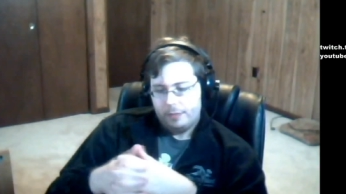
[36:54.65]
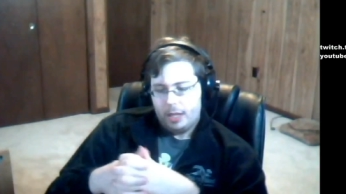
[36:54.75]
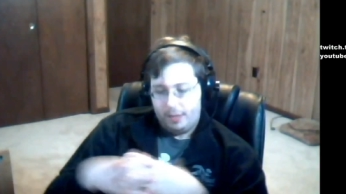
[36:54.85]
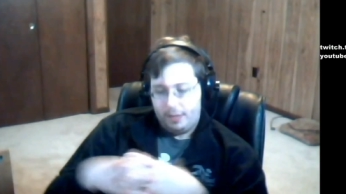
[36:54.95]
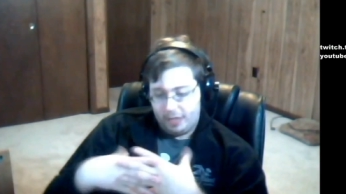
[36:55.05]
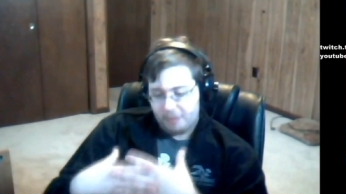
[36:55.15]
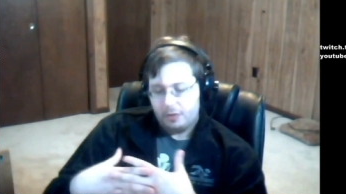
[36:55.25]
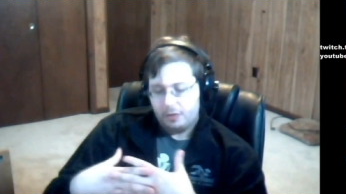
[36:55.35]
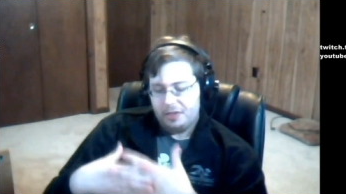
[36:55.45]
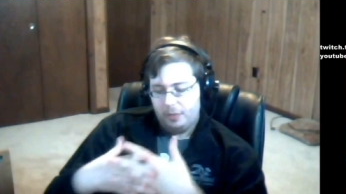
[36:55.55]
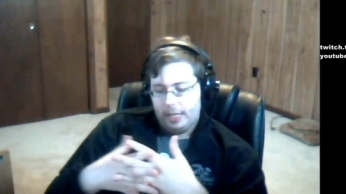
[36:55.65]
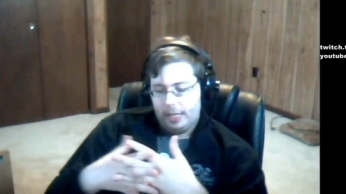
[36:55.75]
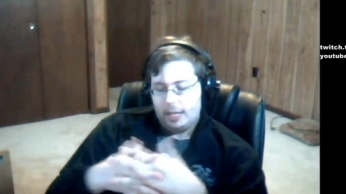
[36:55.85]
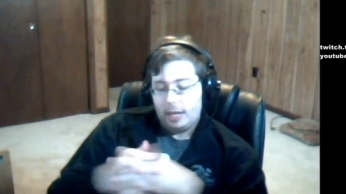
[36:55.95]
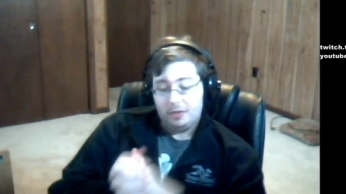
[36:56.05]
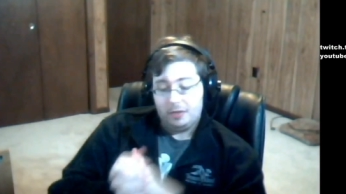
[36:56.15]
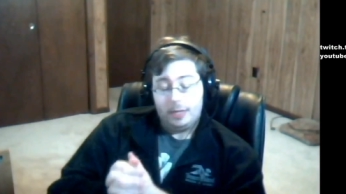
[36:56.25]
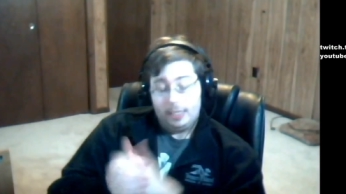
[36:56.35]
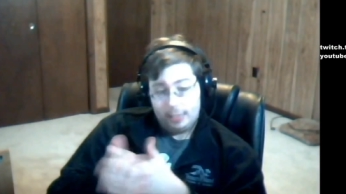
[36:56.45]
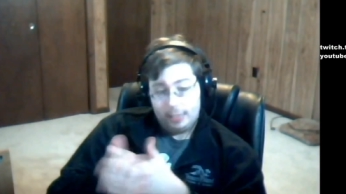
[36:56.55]
If he does know he's doing it, and he's doing it
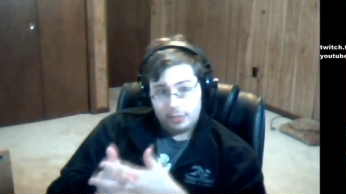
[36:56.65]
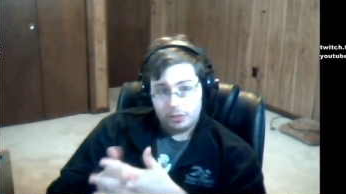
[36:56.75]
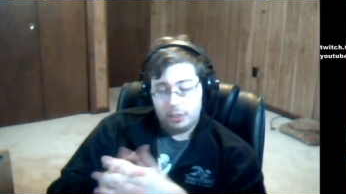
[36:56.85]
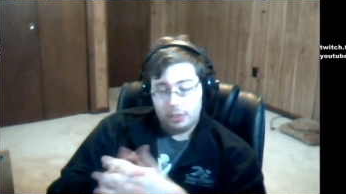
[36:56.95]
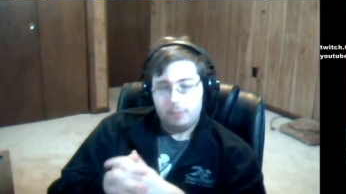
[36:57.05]
intentionally,